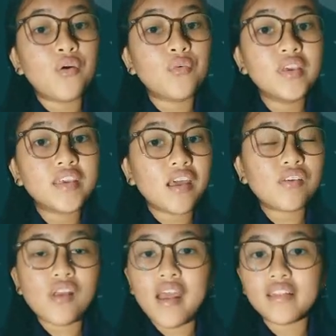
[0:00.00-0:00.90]
We
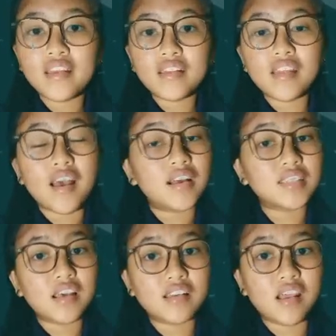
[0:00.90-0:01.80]
can write it as
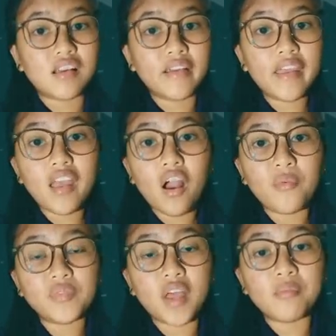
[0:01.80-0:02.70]
an array
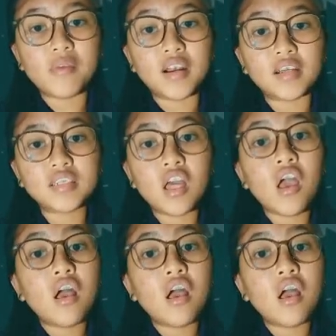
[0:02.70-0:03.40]
of numbers